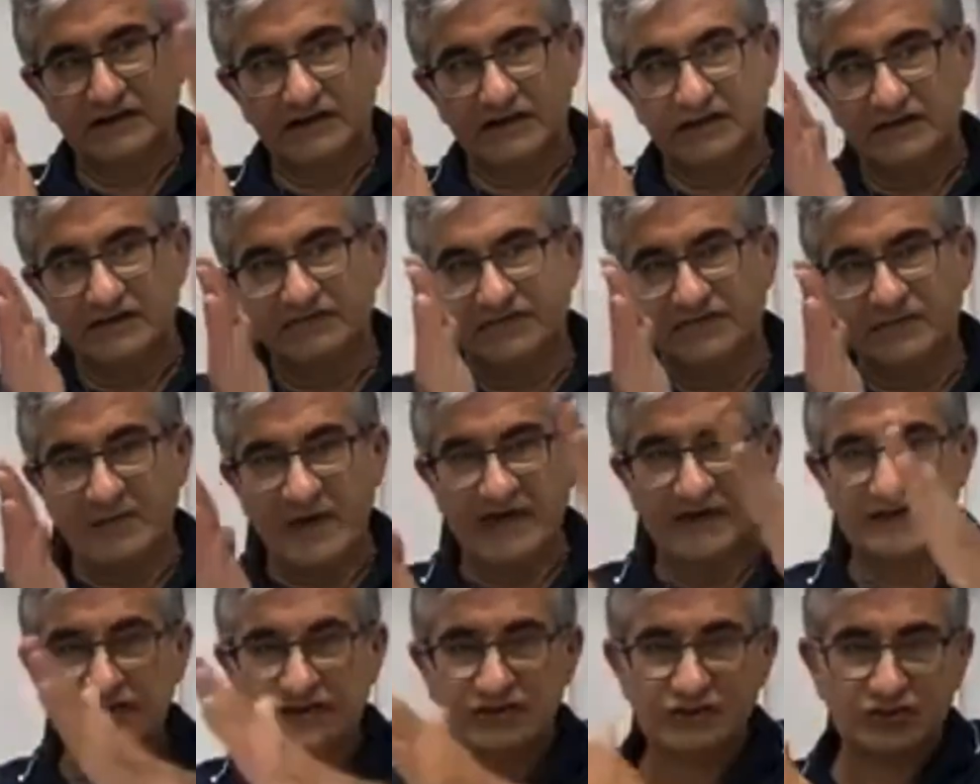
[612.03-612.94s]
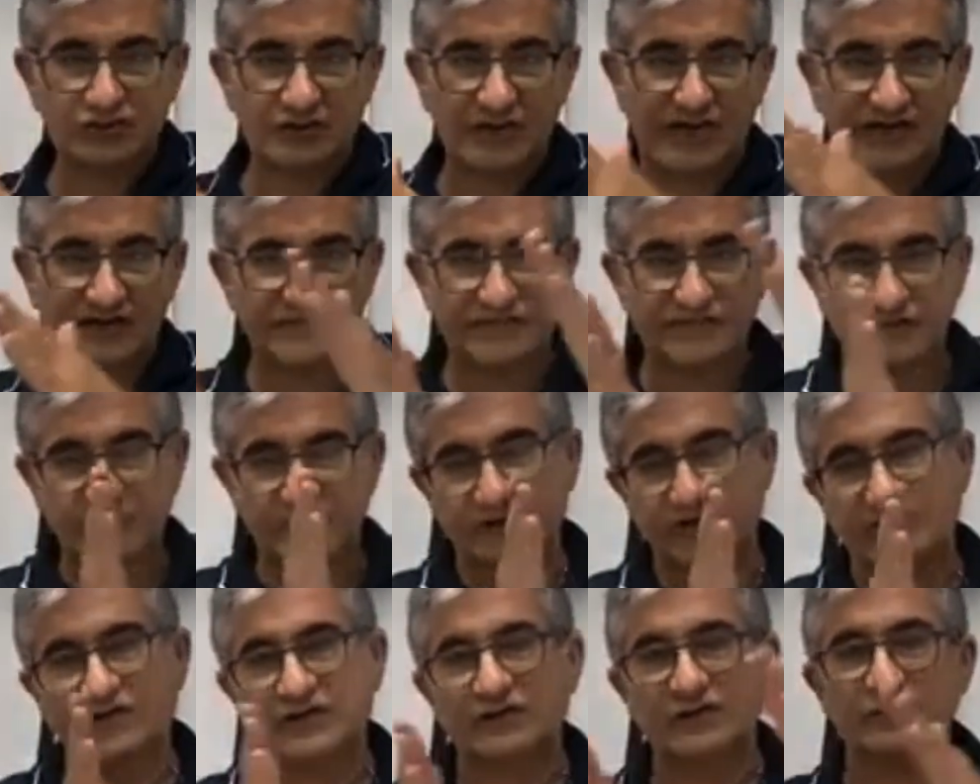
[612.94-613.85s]
information transfer
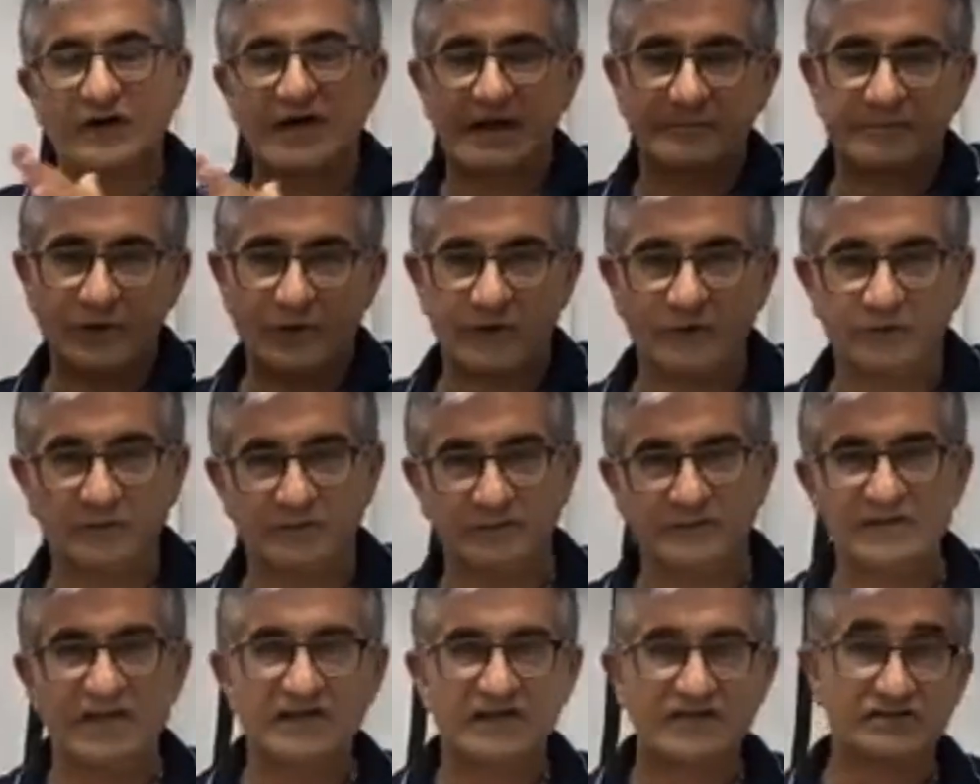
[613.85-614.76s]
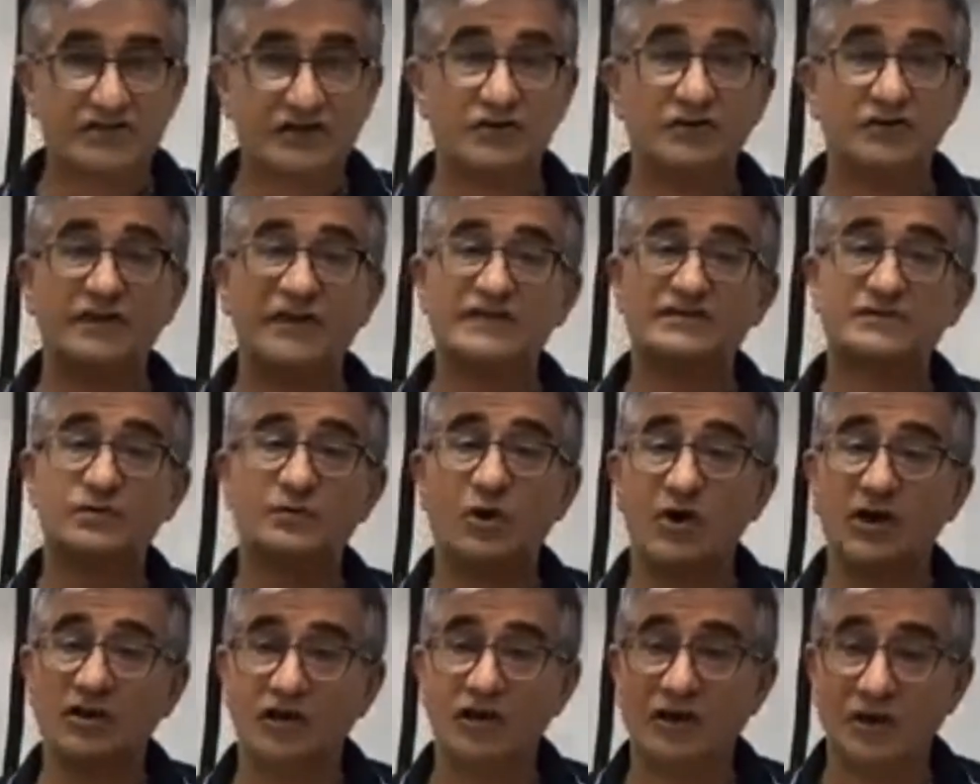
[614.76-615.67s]
that can create problems. So that's
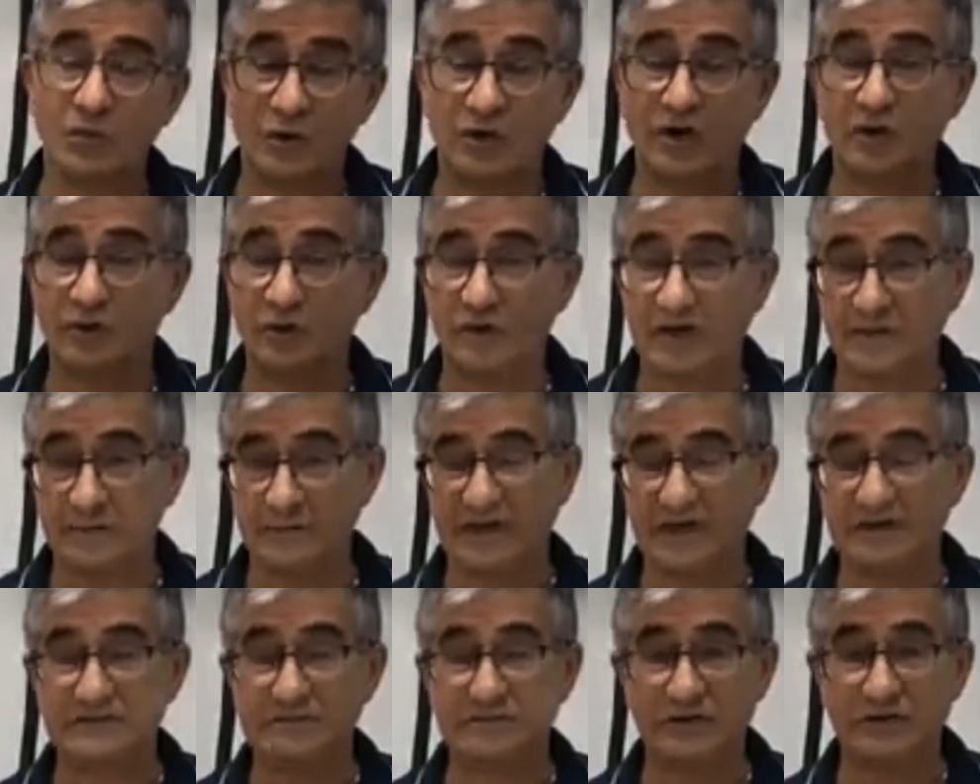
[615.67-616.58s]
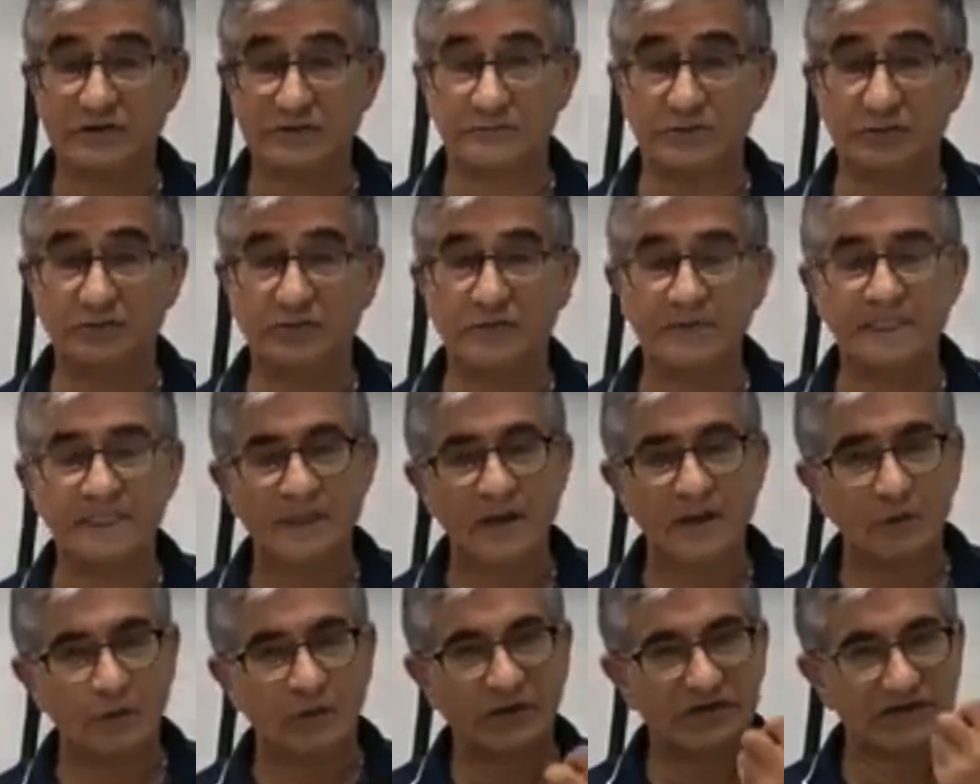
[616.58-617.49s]
why, like, what I recommend to people,
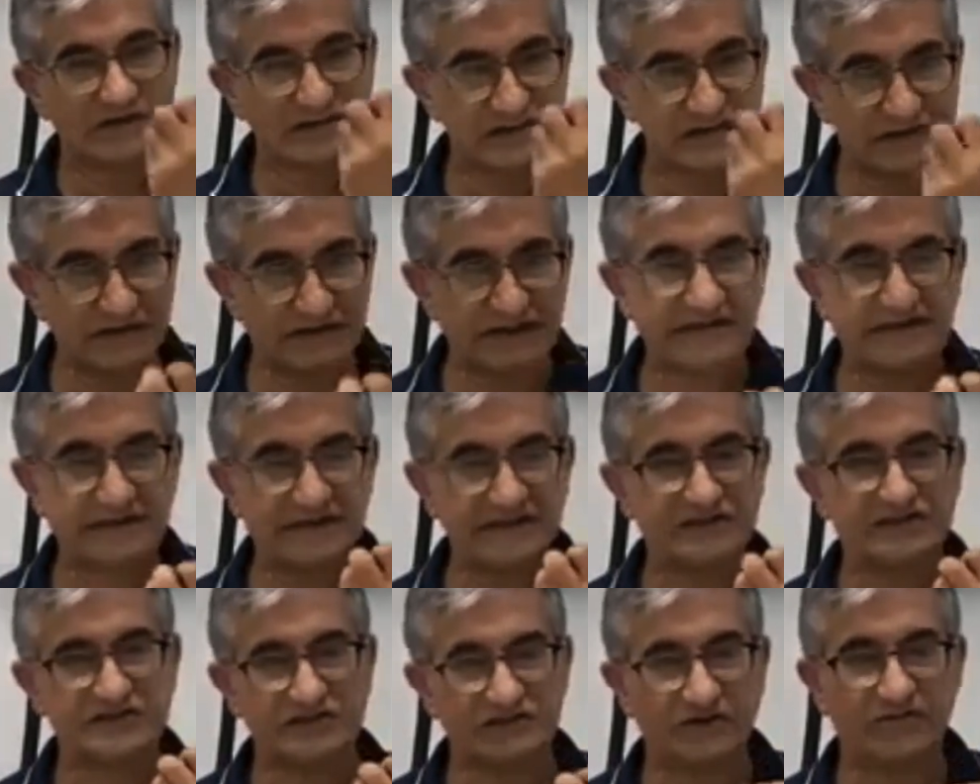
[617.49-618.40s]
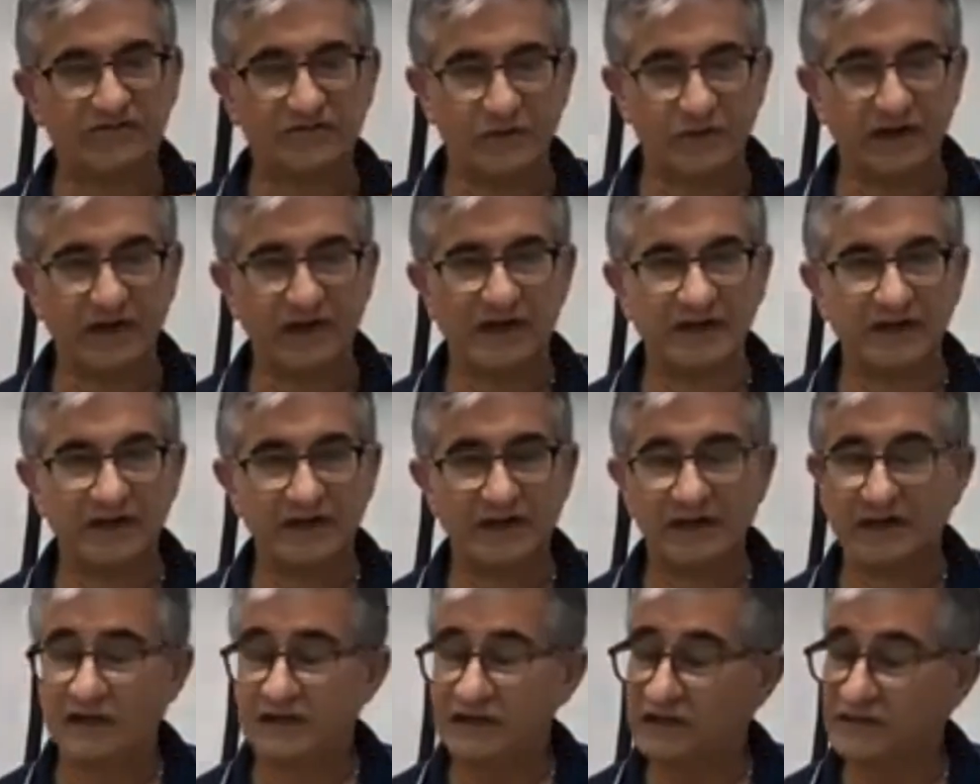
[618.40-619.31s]
when you're selecting your software,
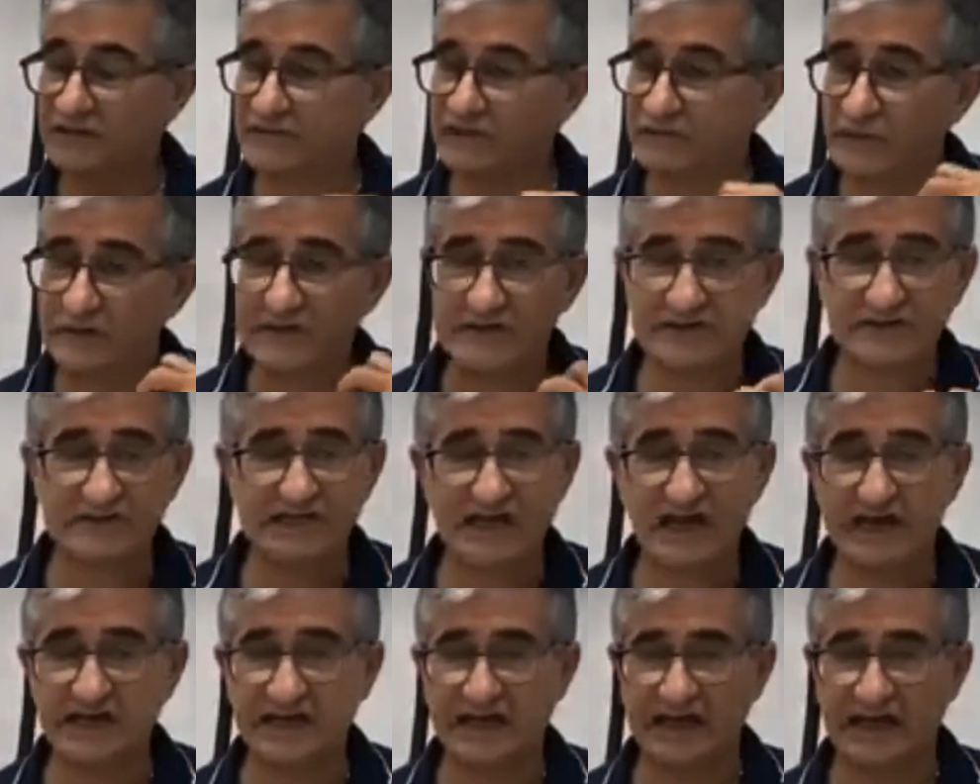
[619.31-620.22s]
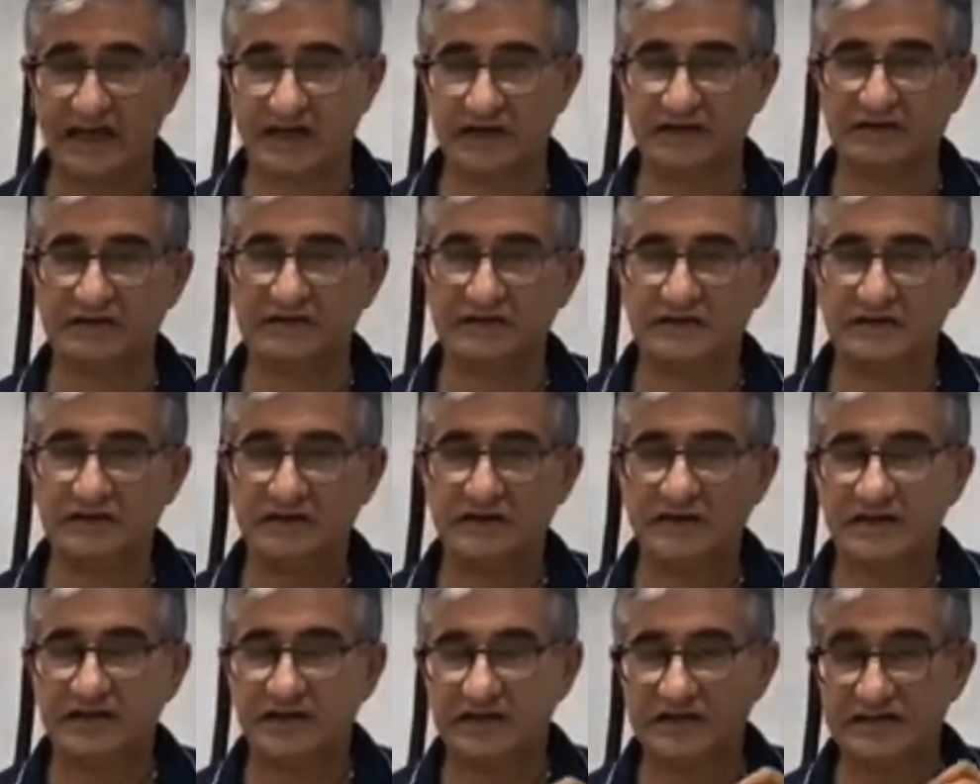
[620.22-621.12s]
even when you're starting out,
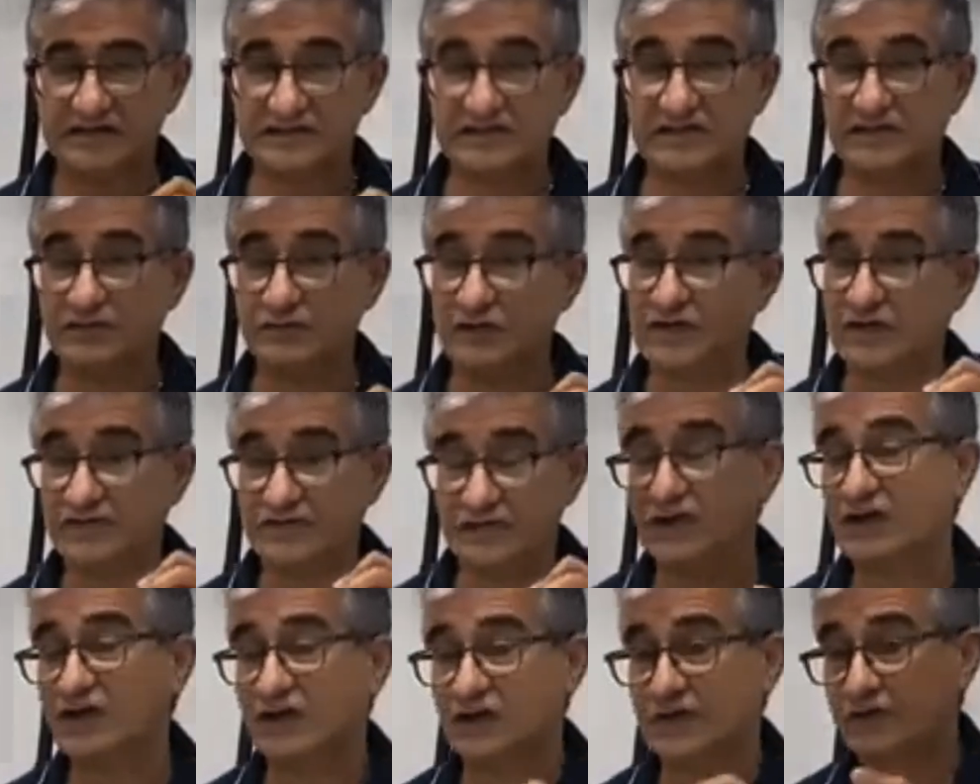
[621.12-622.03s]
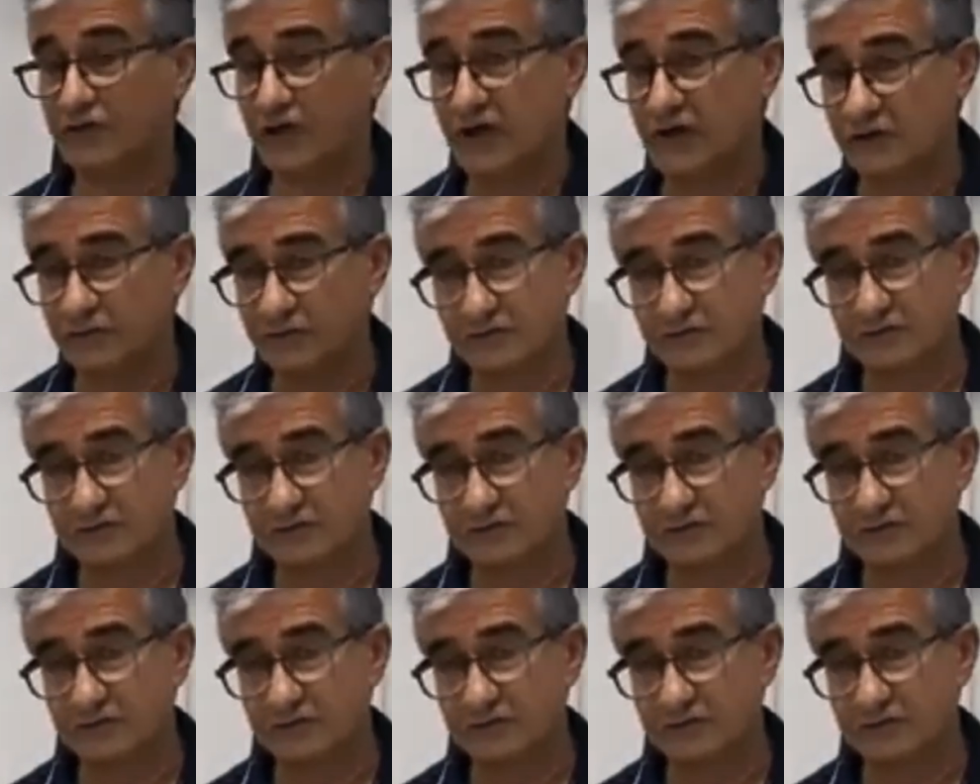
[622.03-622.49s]
consider if you're going to grow.